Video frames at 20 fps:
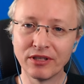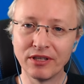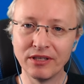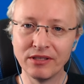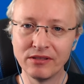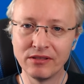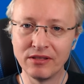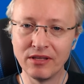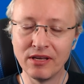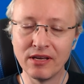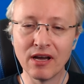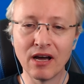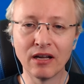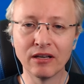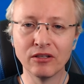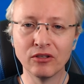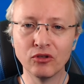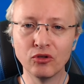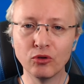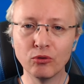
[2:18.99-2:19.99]
is the
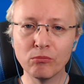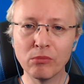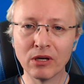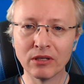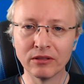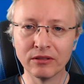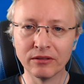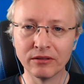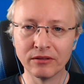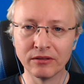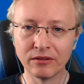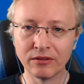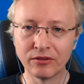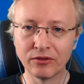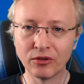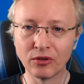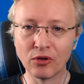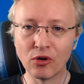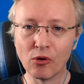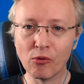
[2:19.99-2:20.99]
undo button
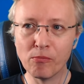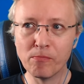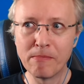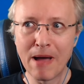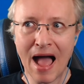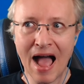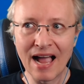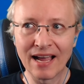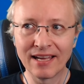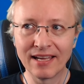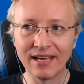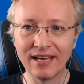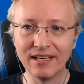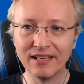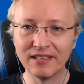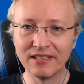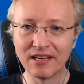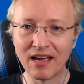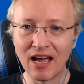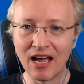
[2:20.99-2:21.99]
to go back
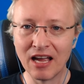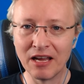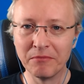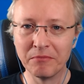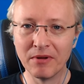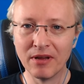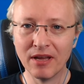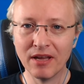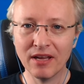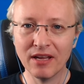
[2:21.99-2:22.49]
in time.